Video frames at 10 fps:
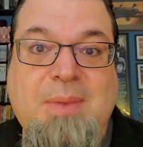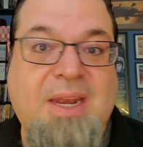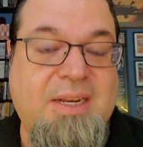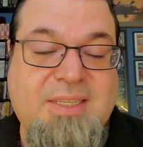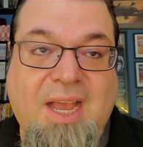and
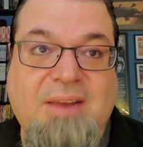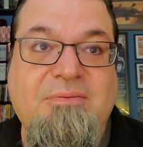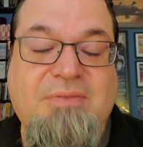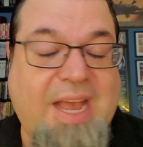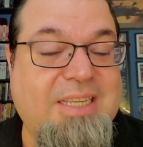it has gotten
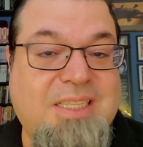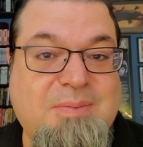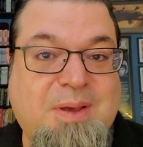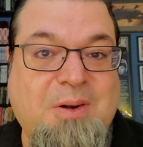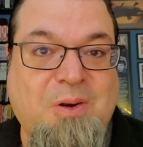vastly
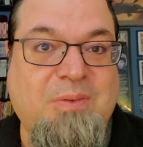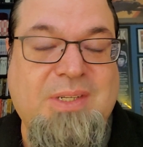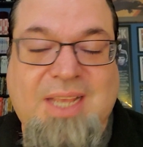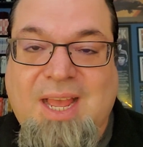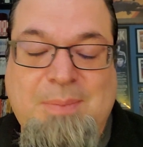better over
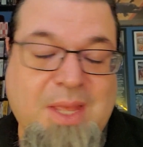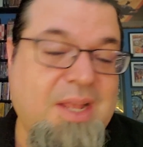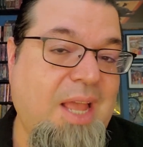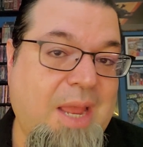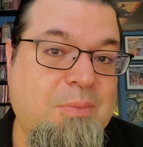time
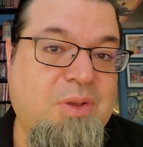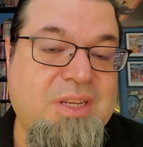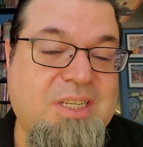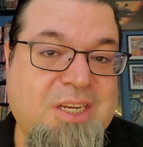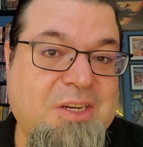and will
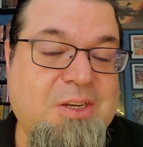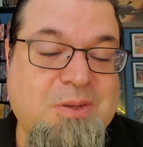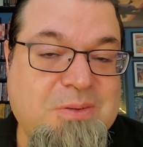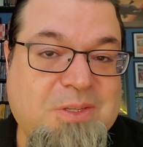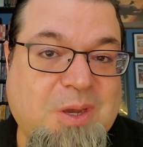continue to
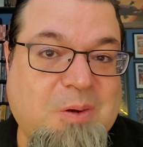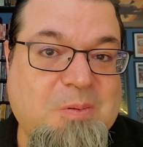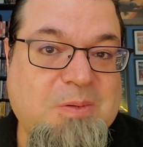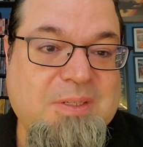do so,